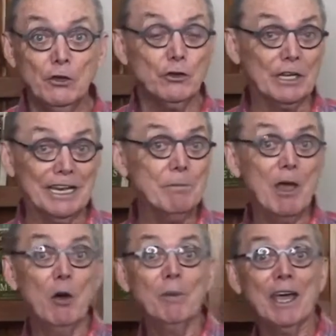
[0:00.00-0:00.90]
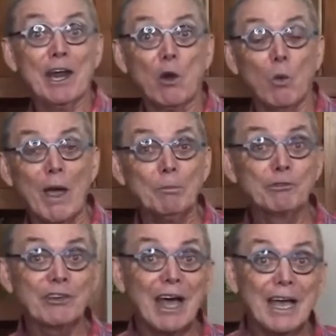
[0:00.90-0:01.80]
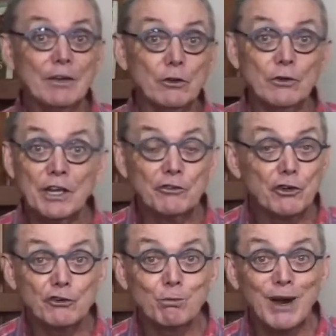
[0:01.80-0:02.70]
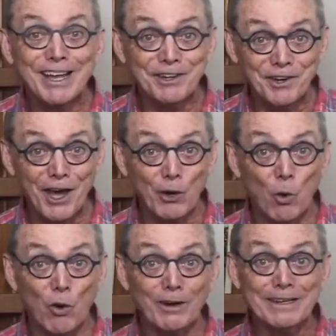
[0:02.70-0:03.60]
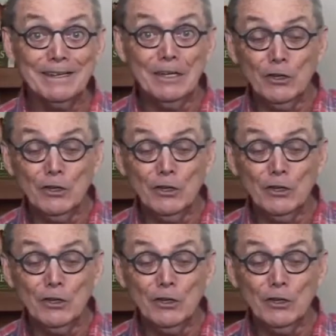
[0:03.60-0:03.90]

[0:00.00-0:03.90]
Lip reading: You can email me at our website, newdaychurchbrandon.org.